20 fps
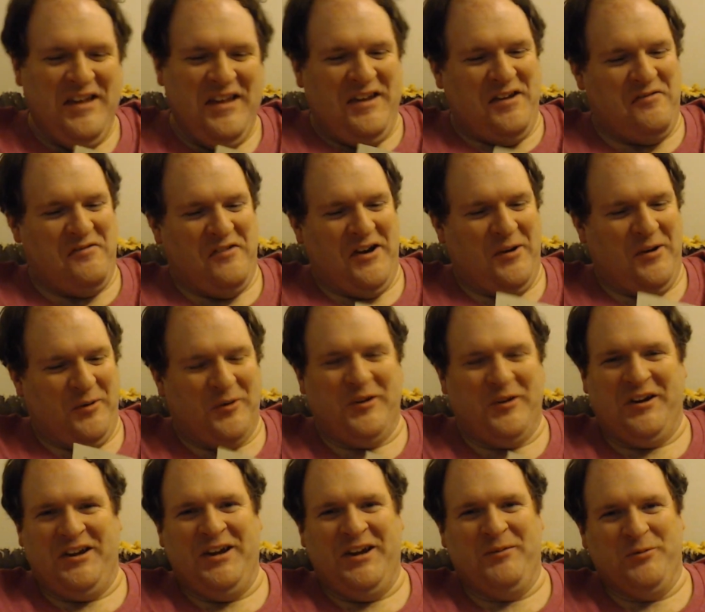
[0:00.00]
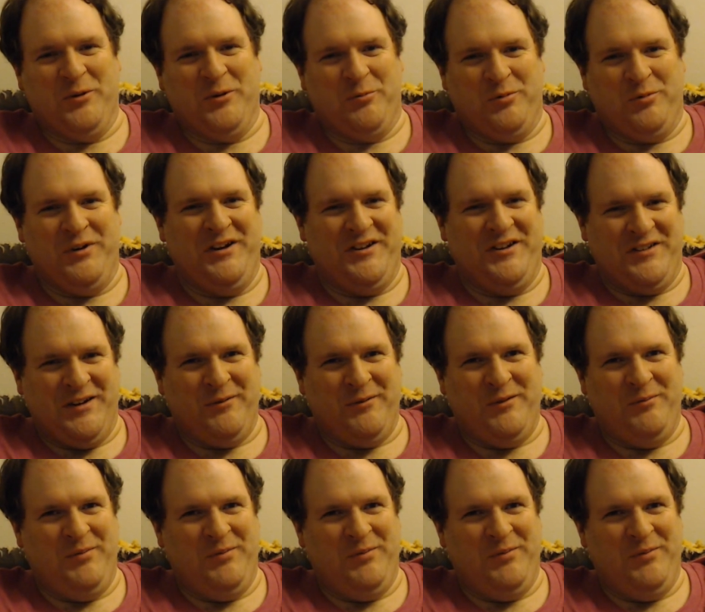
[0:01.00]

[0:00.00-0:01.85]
If I were a Hebrew priest, I would